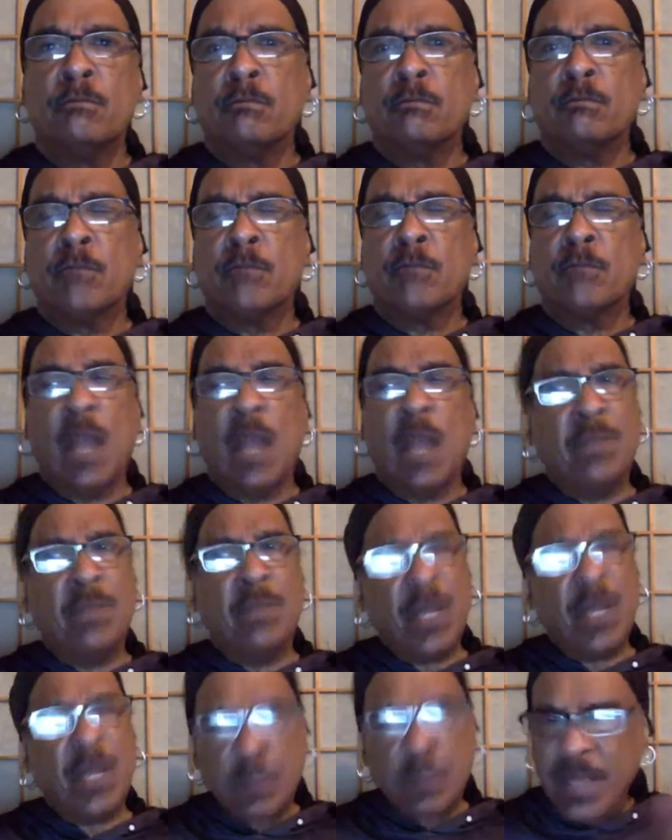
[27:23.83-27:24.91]
I'm not speaking
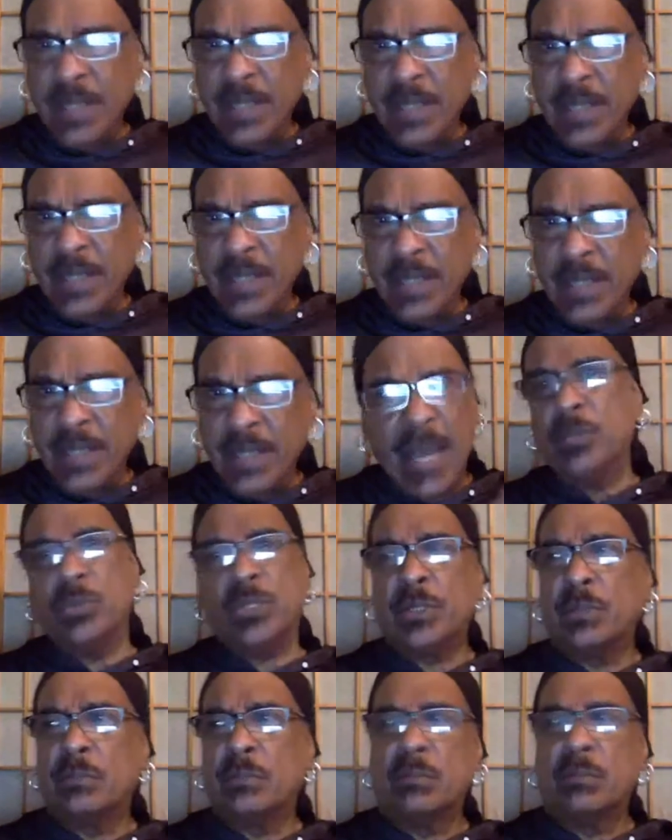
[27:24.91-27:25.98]
in absolutes,
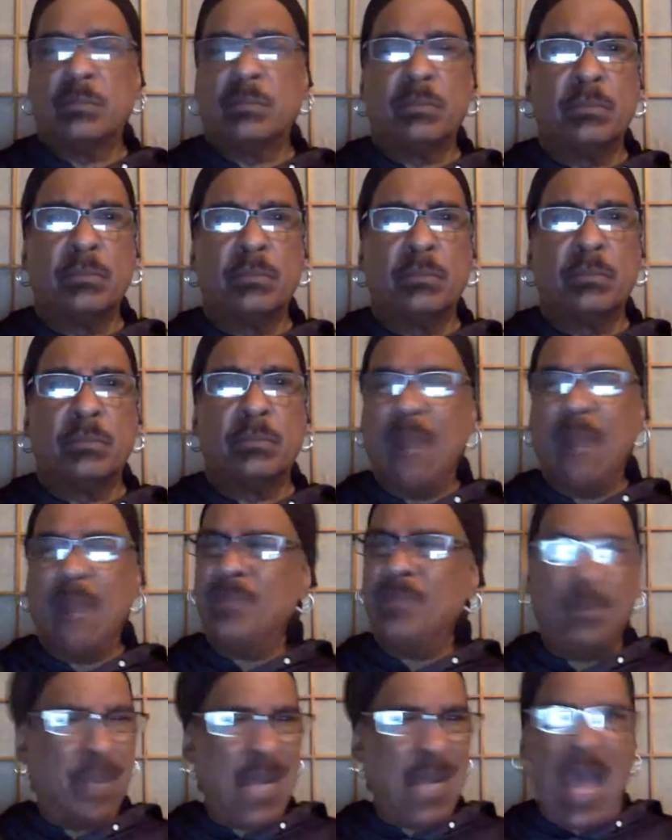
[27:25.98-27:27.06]
but
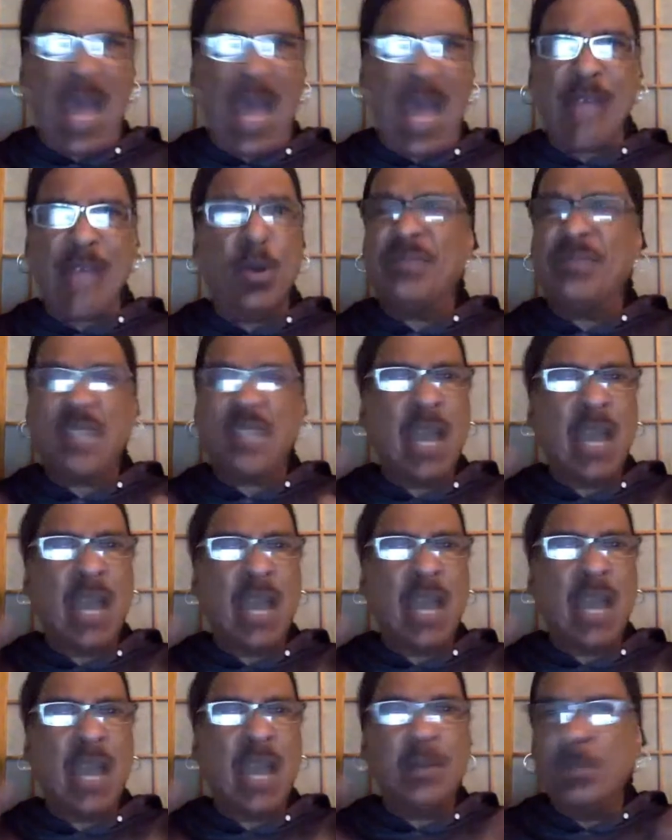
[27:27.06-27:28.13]
I don't have time to be looking
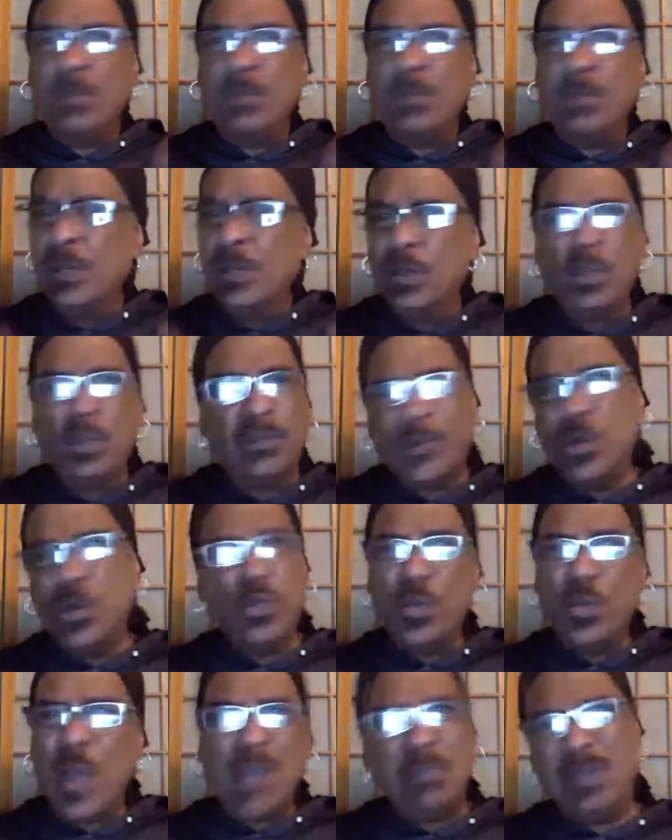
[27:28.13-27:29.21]
for no good white
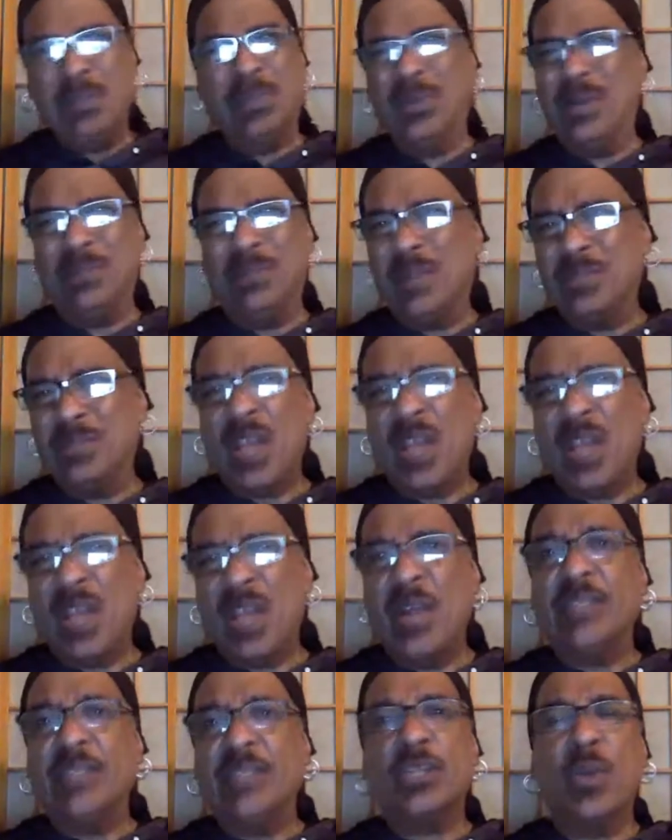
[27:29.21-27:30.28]
people. I'm sorry, I just don't
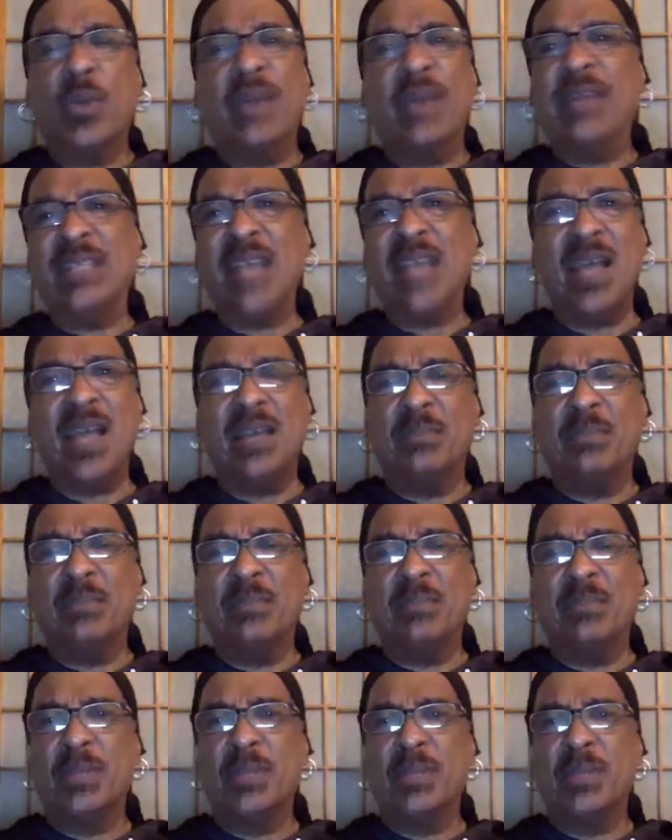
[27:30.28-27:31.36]
have that time.
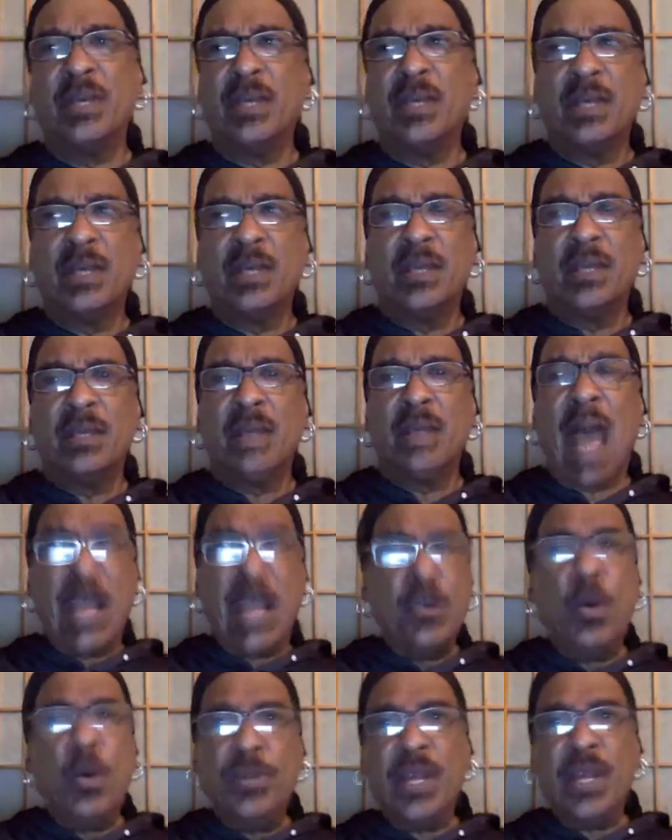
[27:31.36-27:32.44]
I know they're
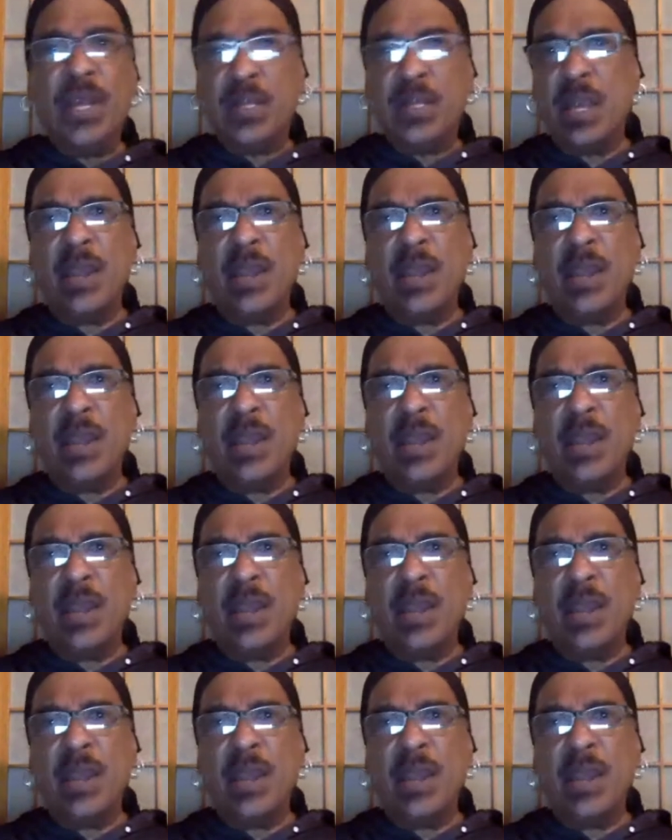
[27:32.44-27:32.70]
there,